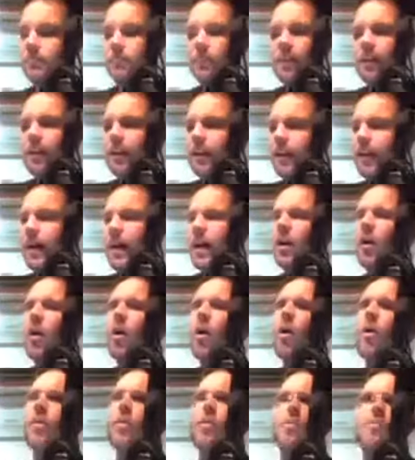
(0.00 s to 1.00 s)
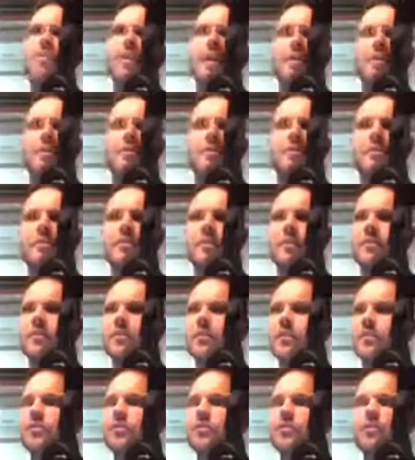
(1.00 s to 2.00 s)
And they got all the brothers and the
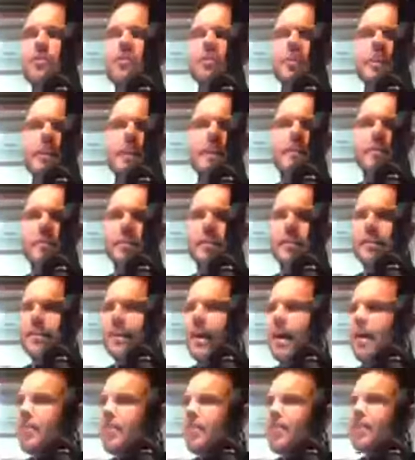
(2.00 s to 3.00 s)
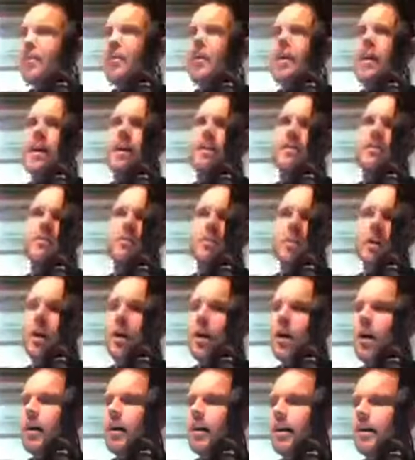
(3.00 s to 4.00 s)
sisters to get together and
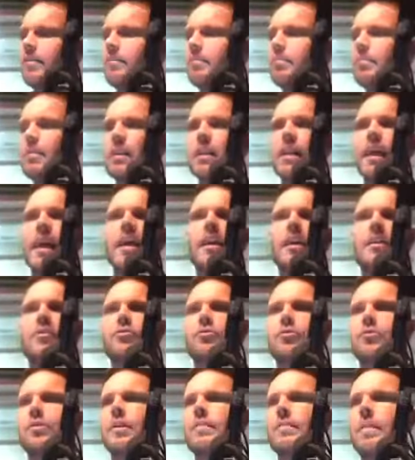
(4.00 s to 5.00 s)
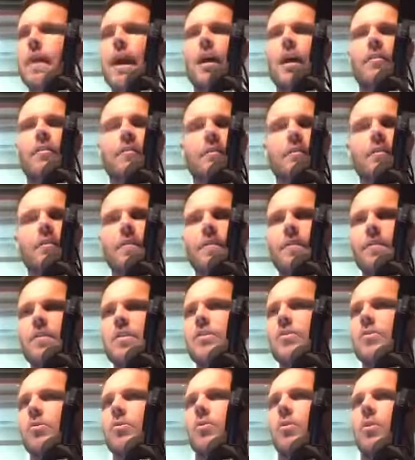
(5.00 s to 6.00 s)
talk and plan a trip out for the
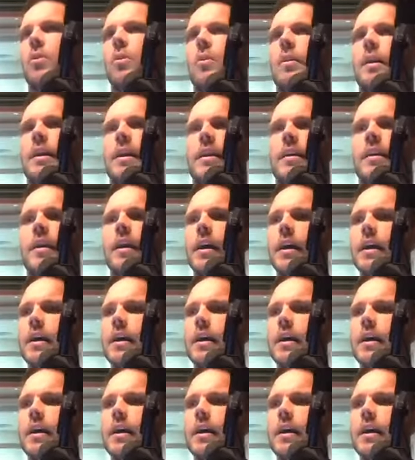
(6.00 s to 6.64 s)
funeral and